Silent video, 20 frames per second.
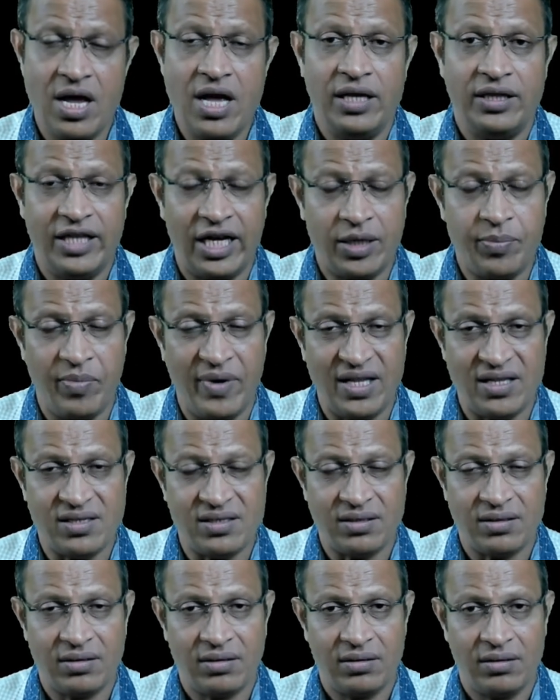That
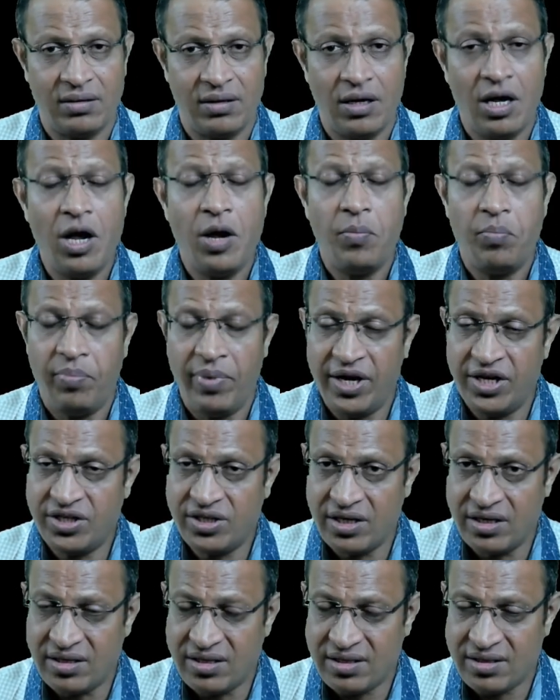means
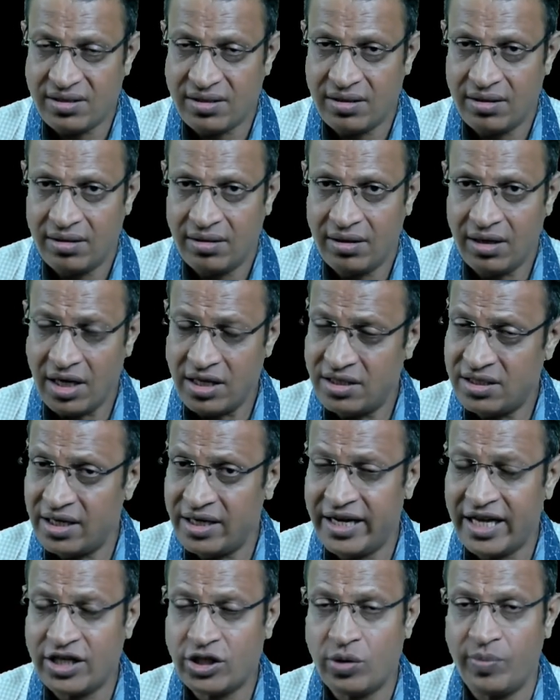patients' consent
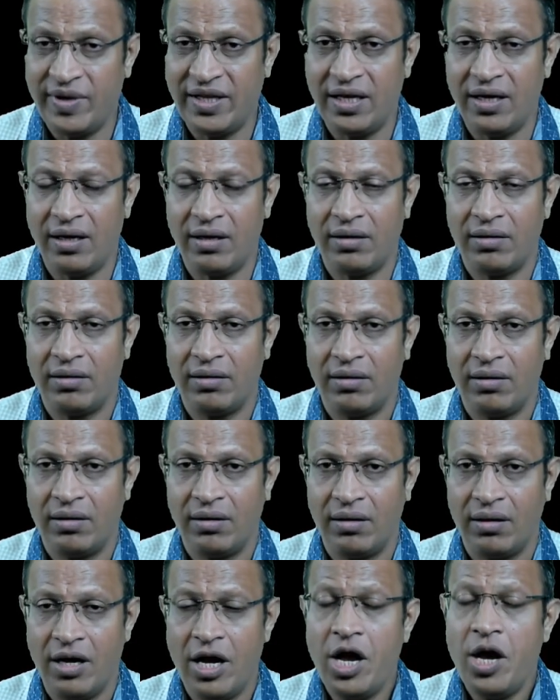has to be there,
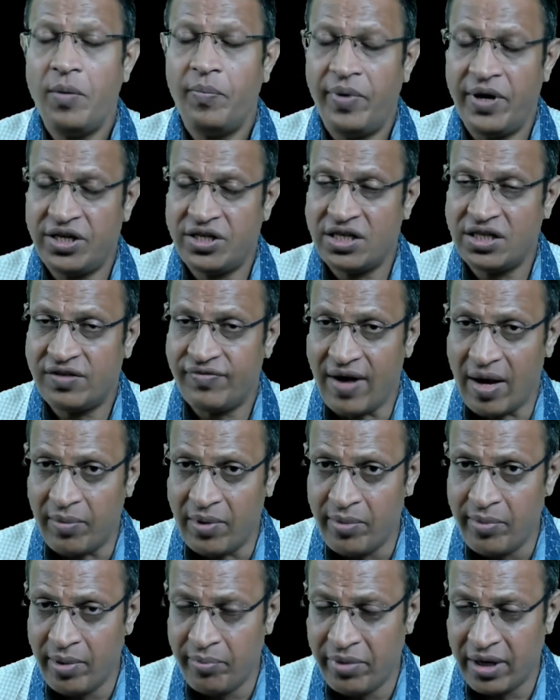patient's family
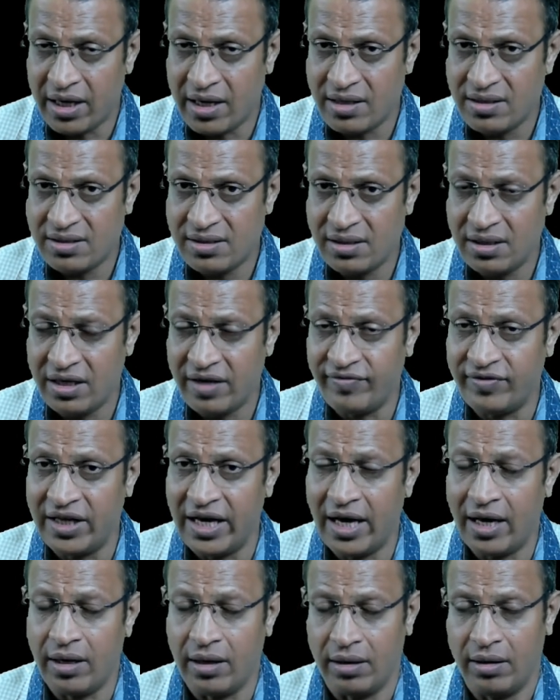member consent if they
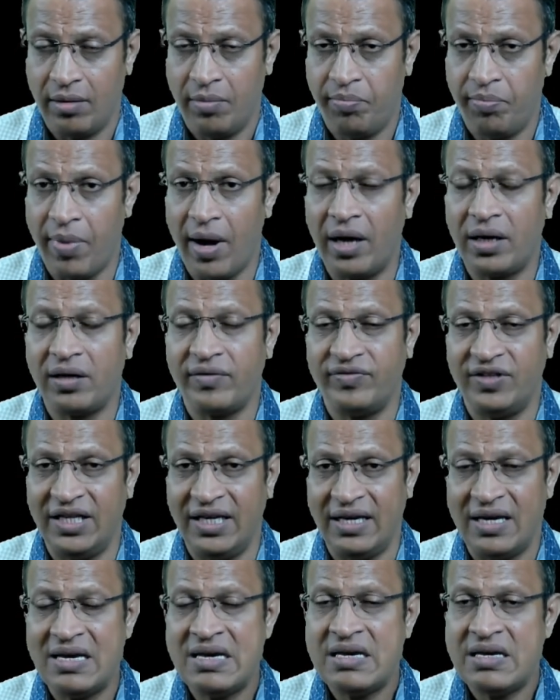are part of
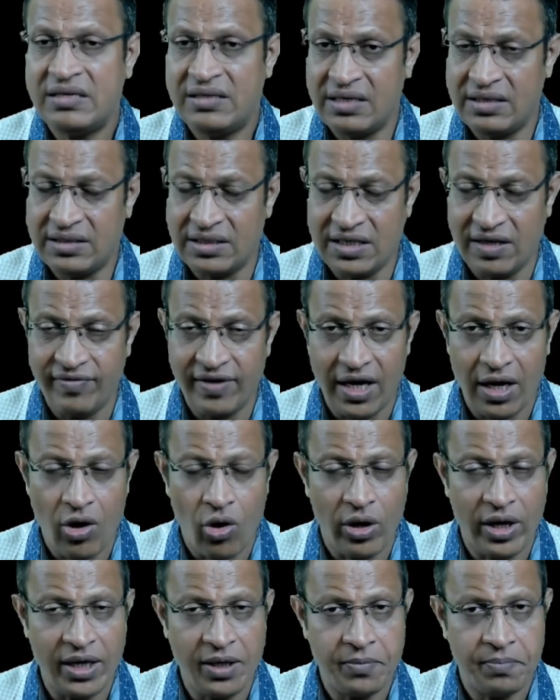the CCTV
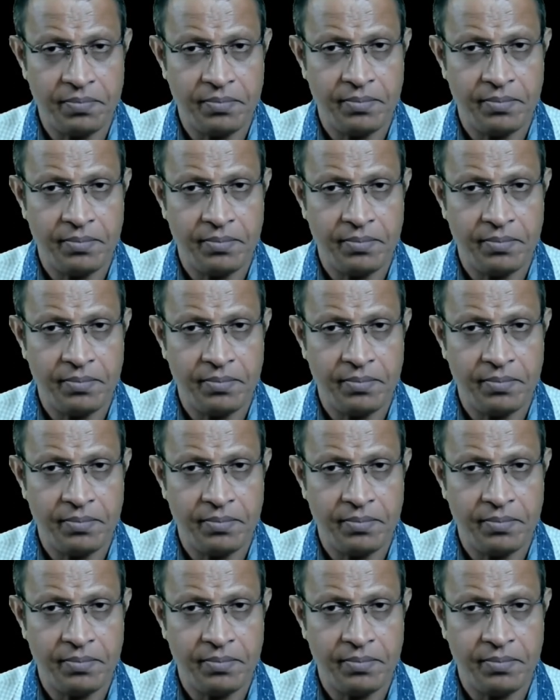recording.